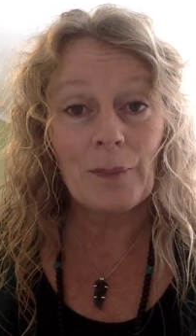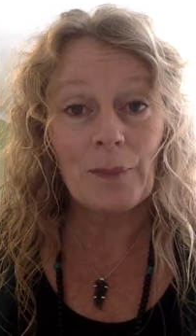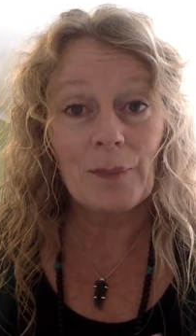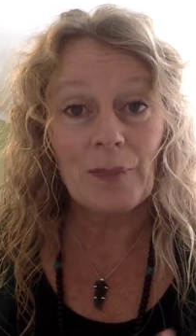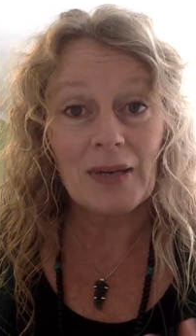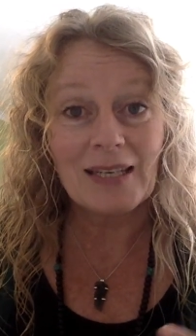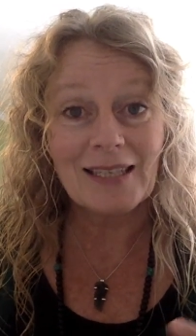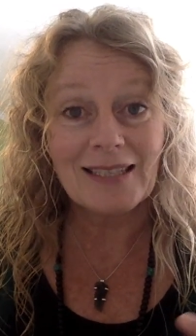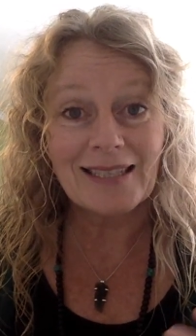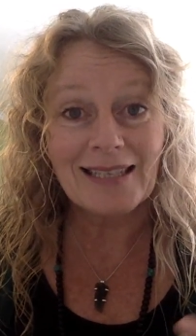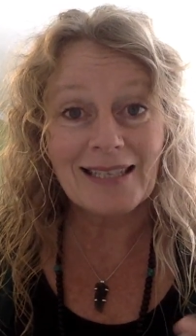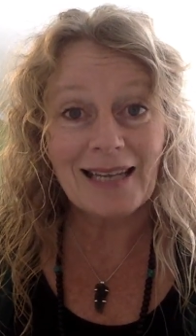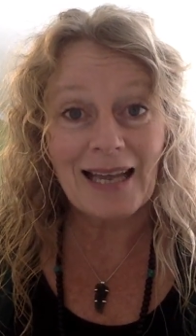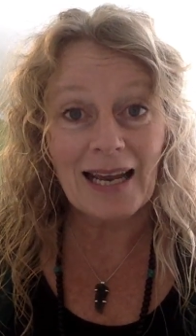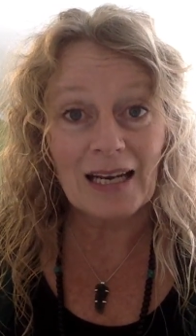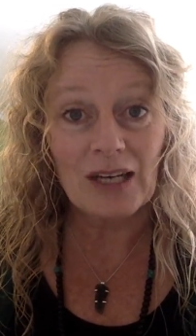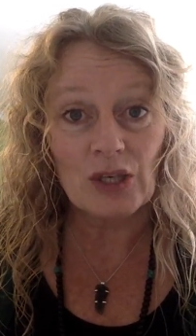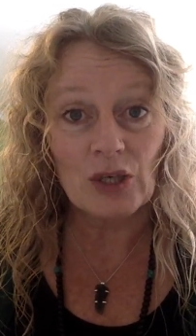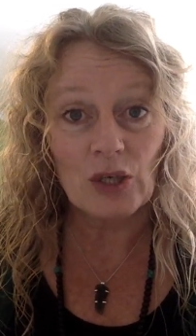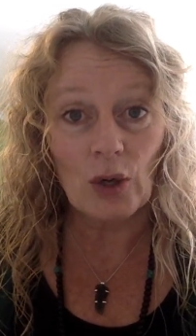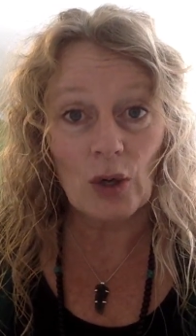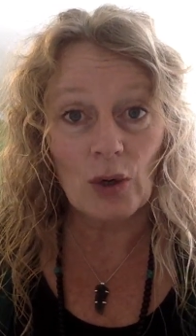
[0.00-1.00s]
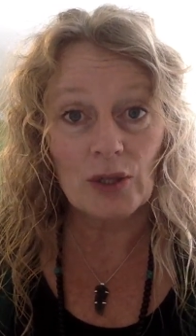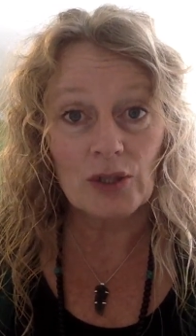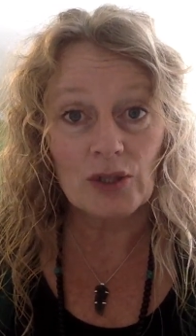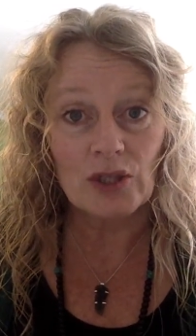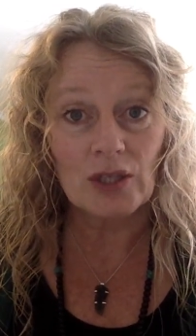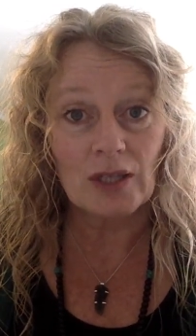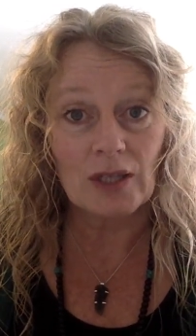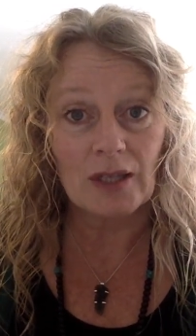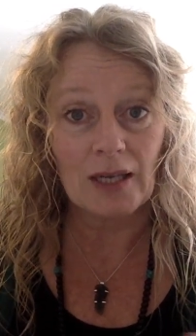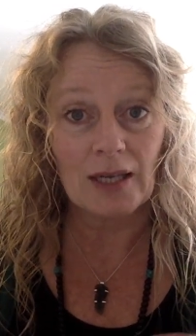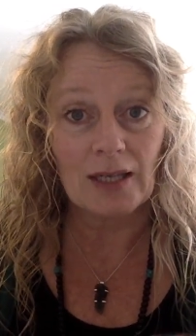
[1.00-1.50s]
But it's in
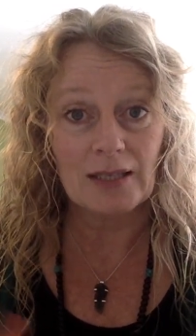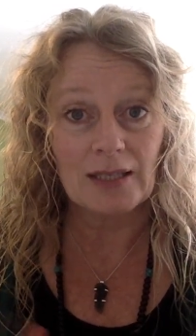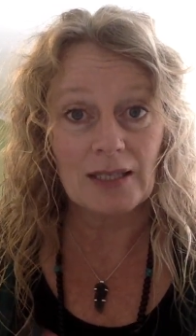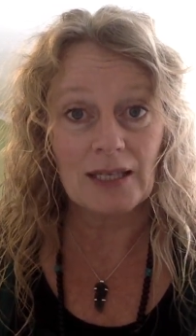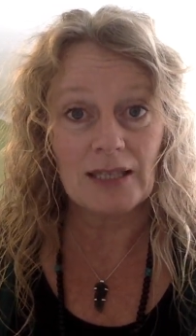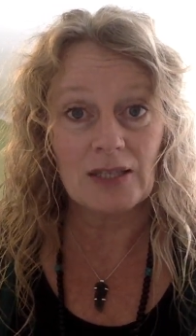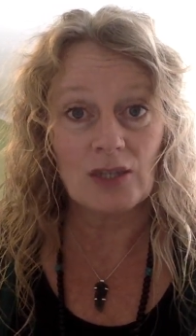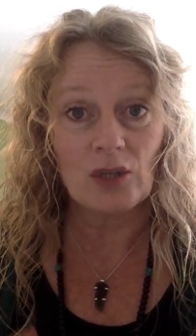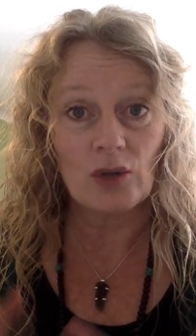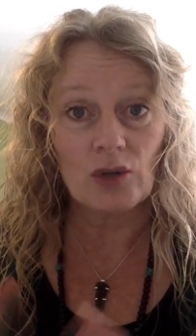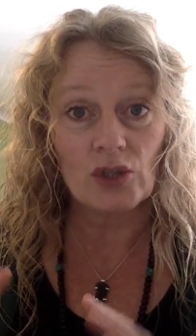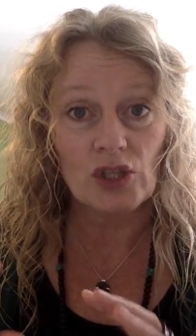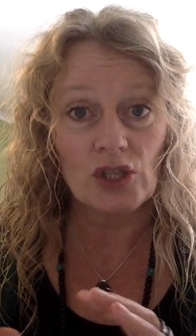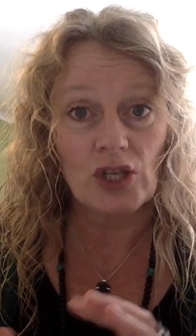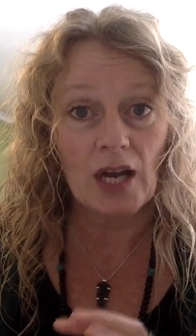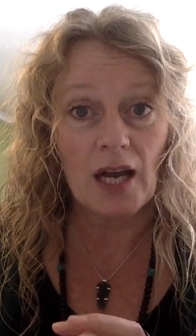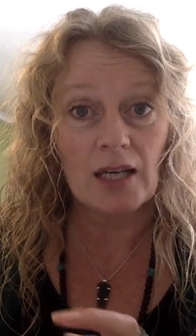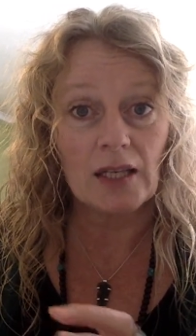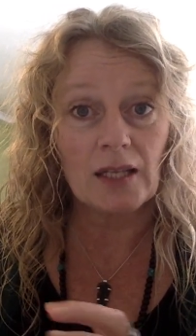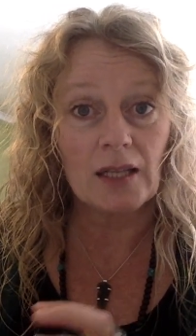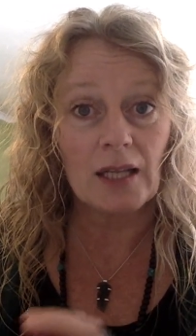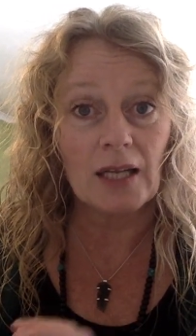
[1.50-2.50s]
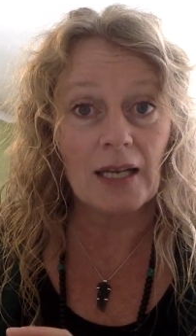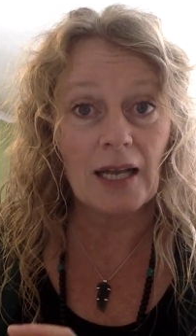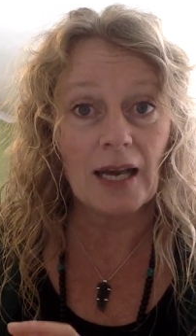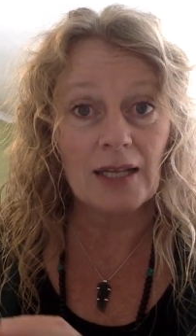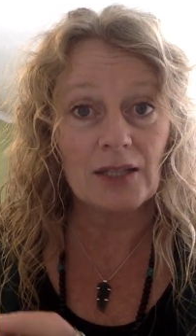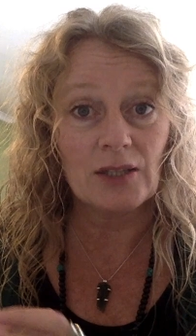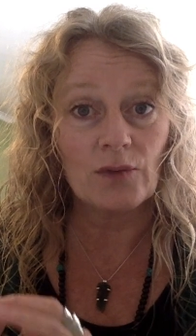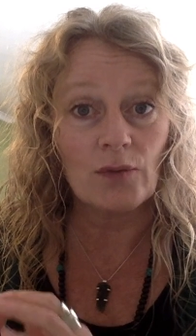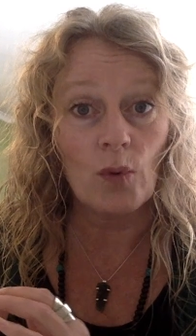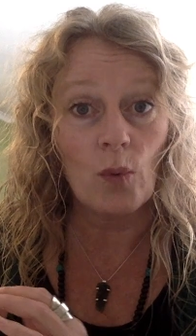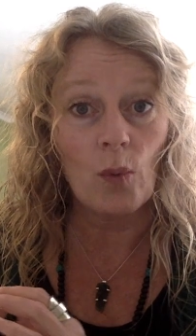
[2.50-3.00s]
acknowledging that, it's on shining the
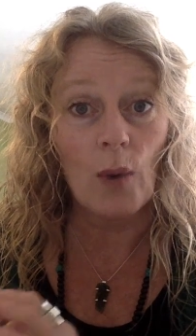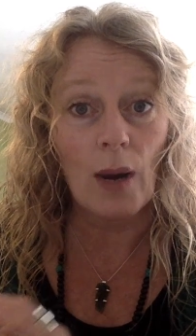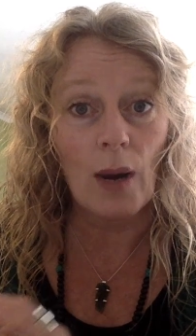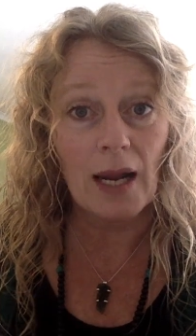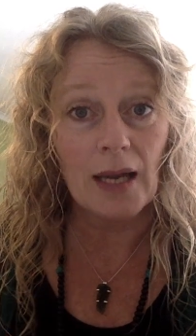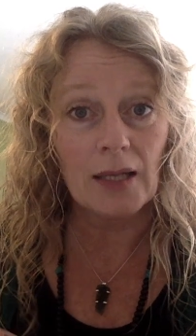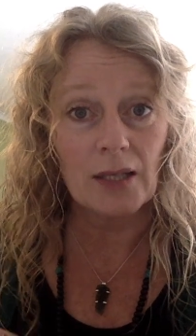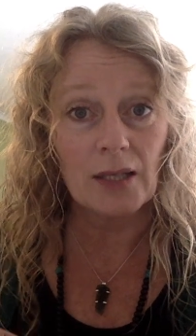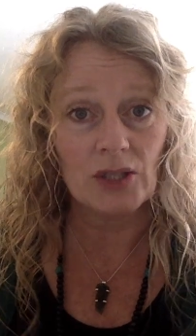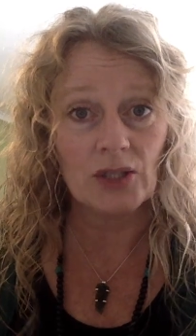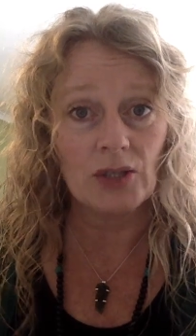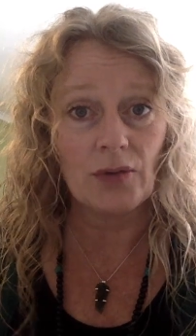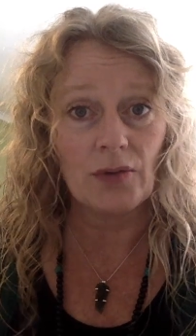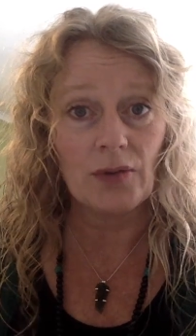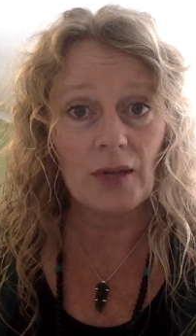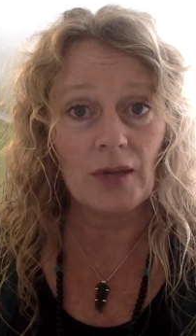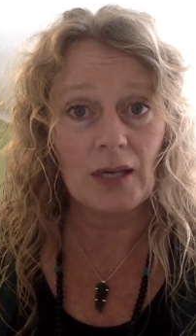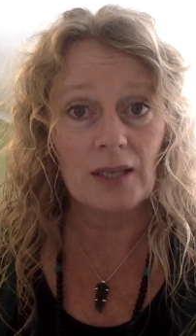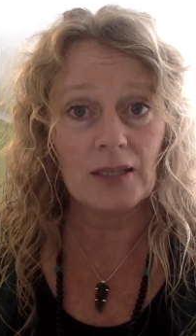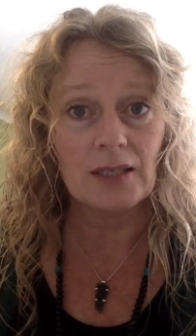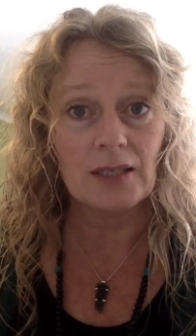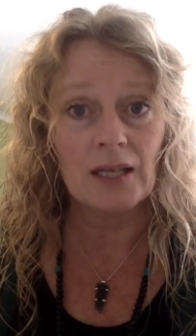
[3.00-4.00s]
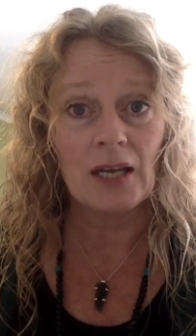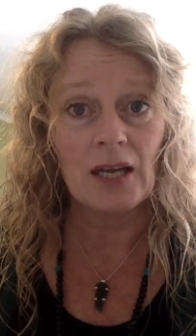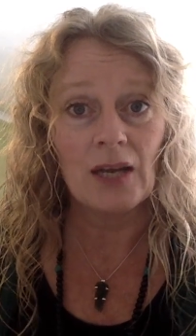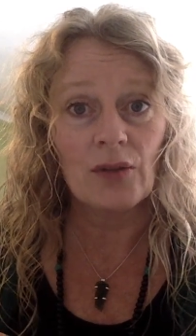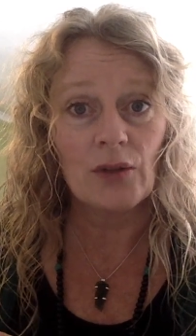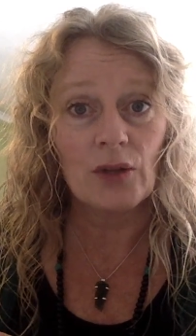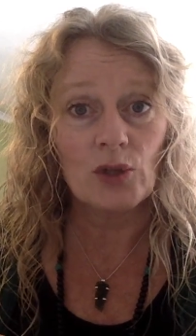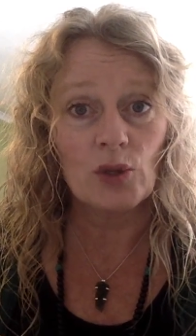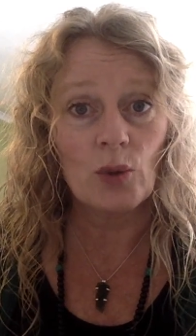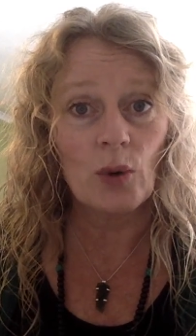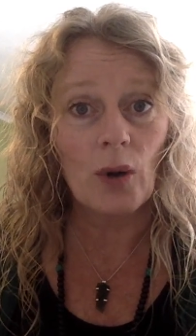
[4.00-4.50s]
light of awareness on that
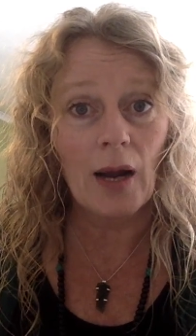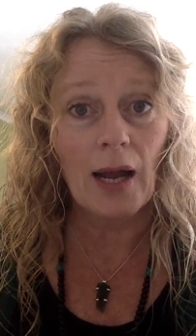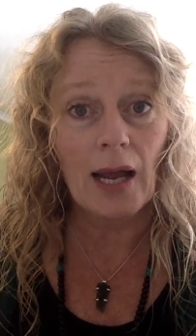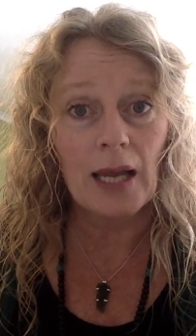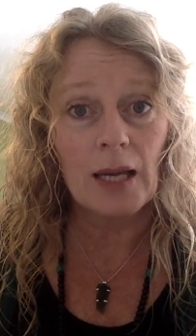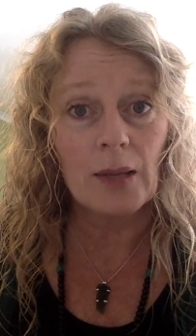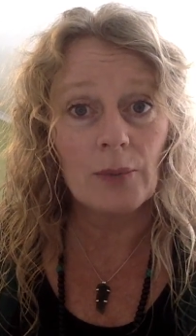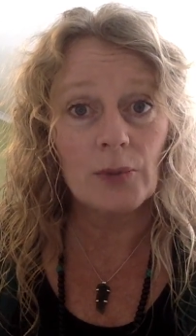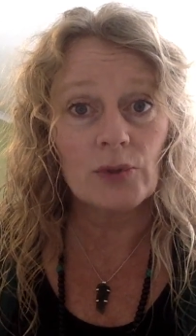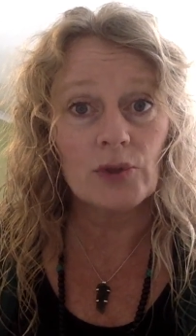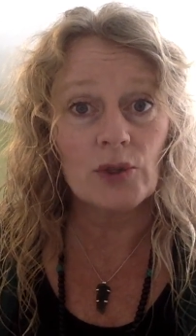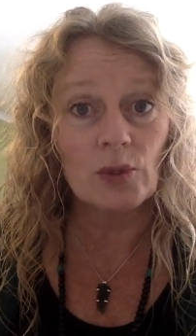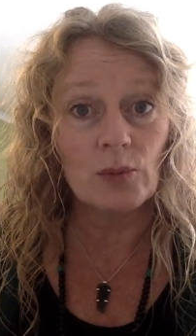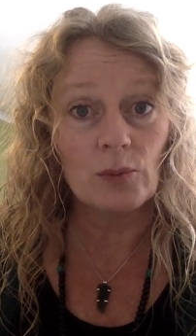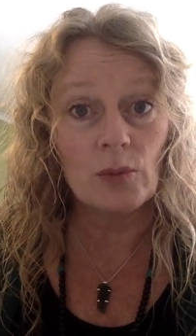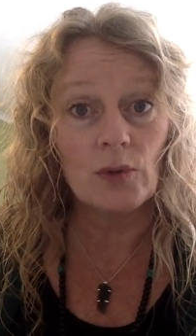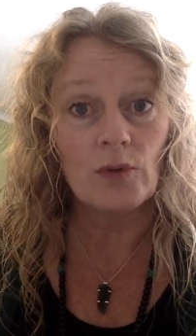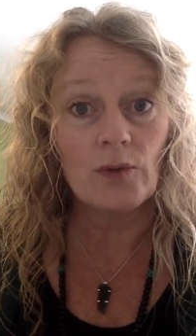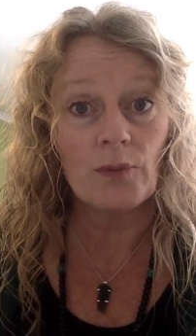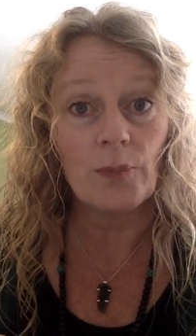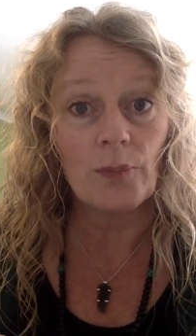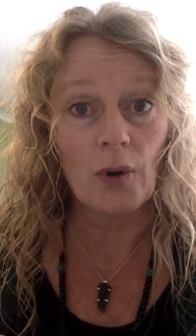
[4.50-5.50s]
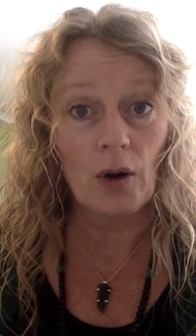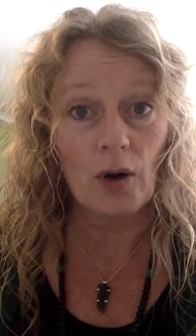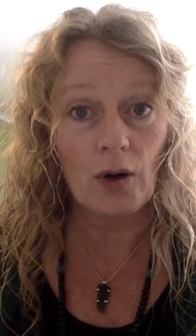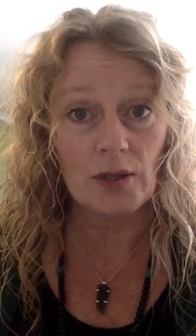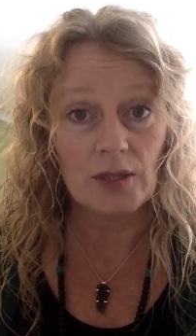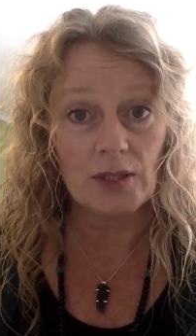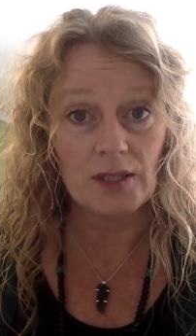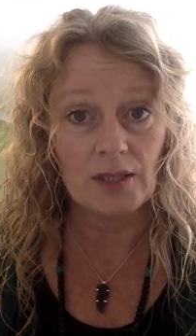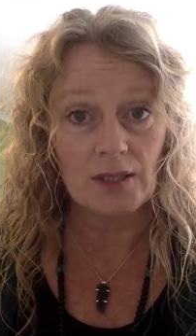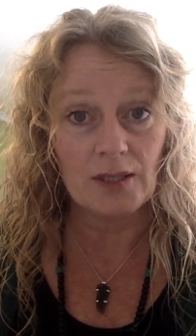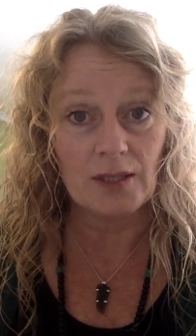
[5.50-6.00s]
you are able to move
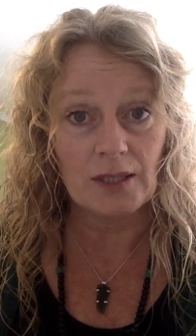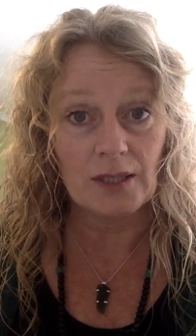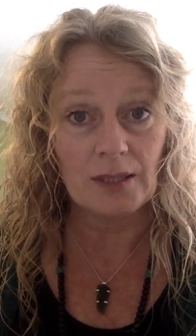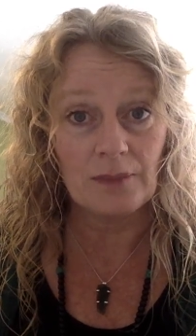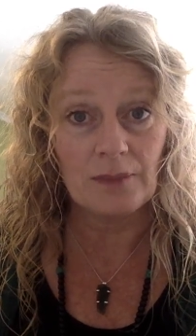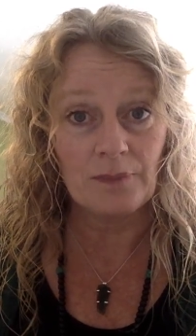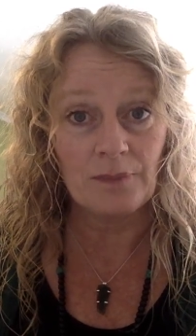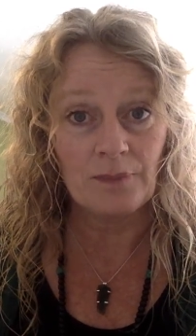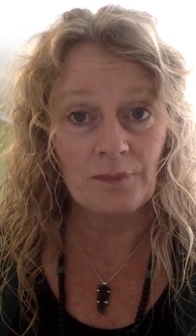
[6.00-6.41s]
past it.